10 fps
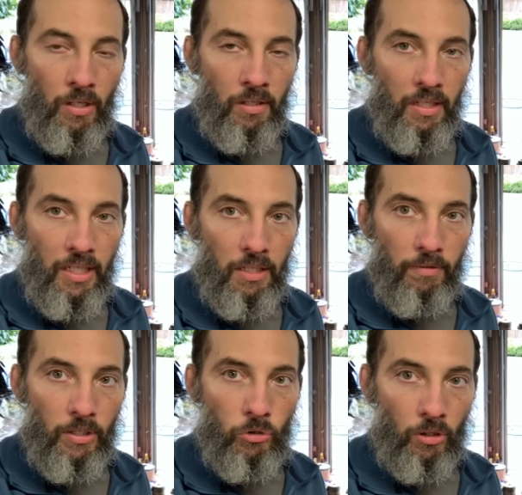
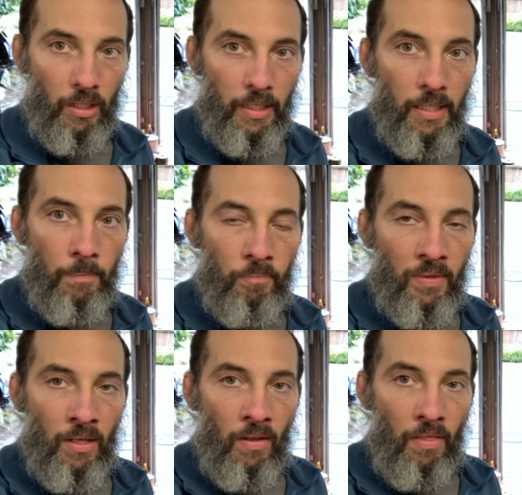individually,
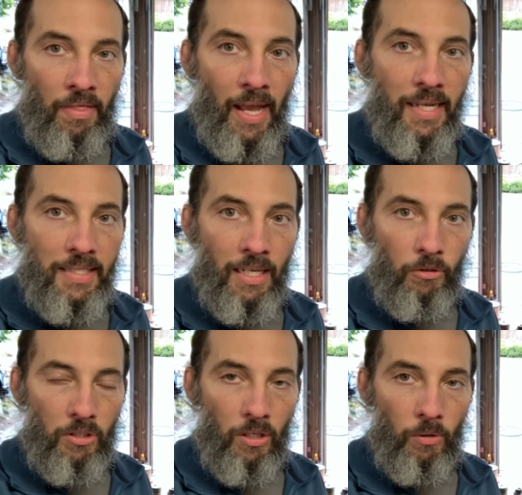that
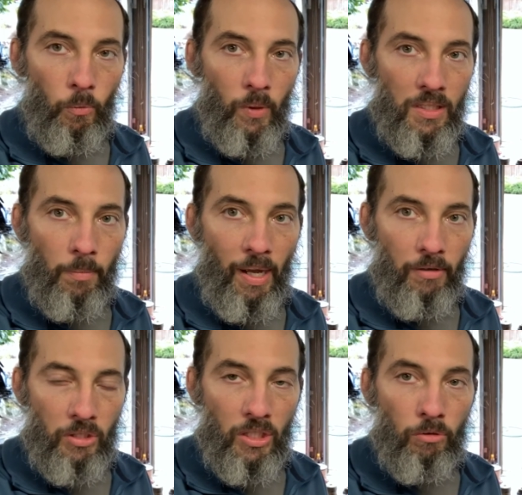delta was
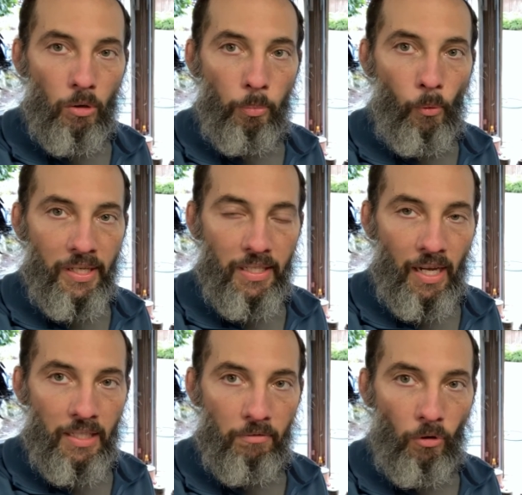about
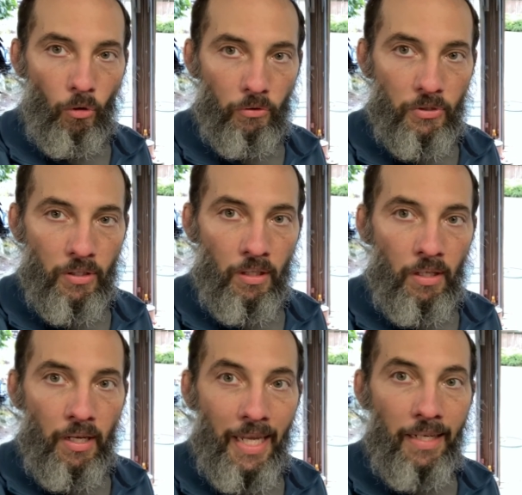0.9 volts,
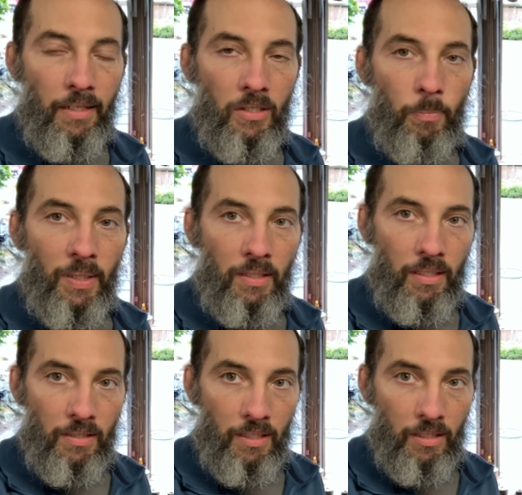and it has been
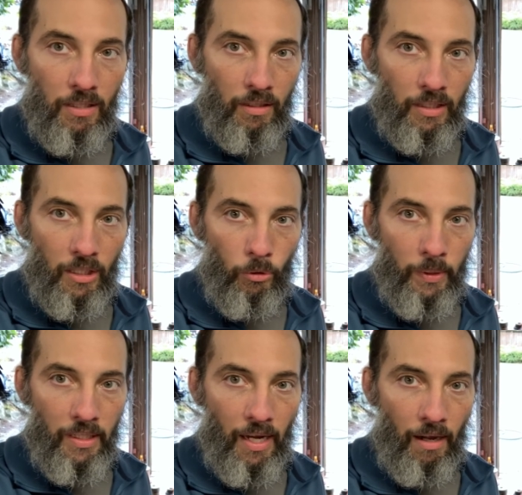consistently
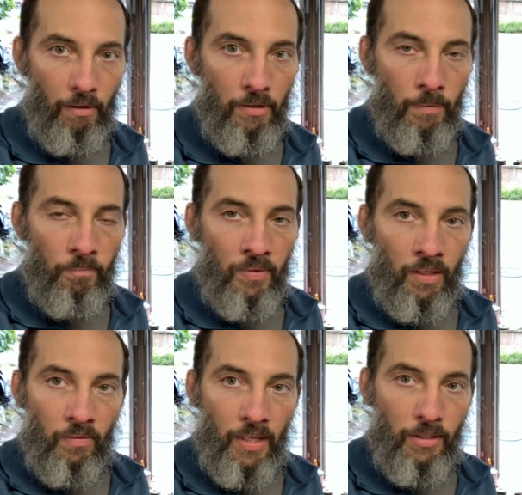going down.
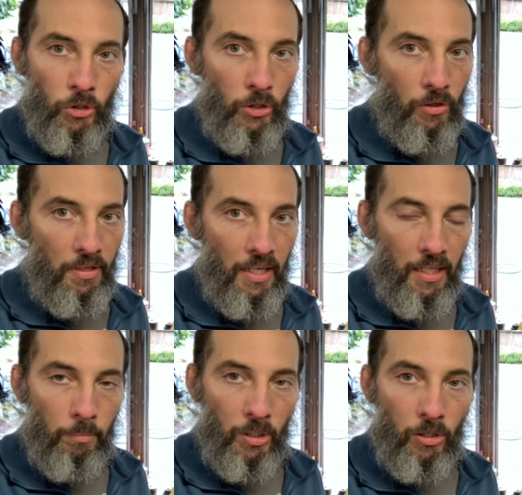That's a good
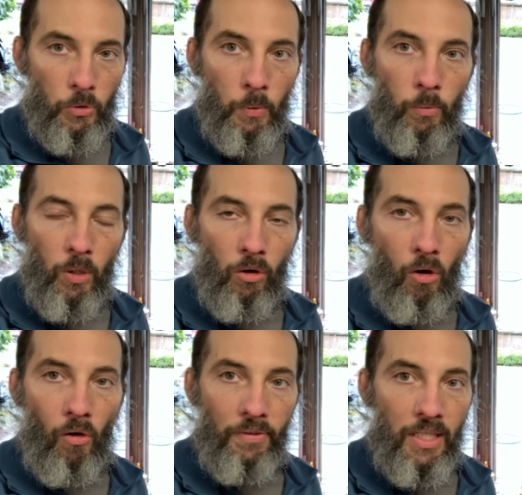thing, because we want
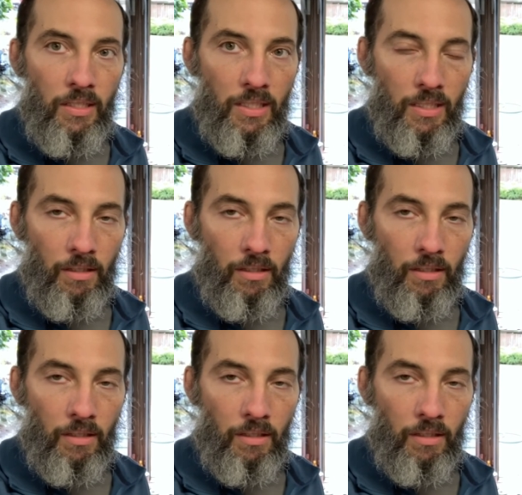all these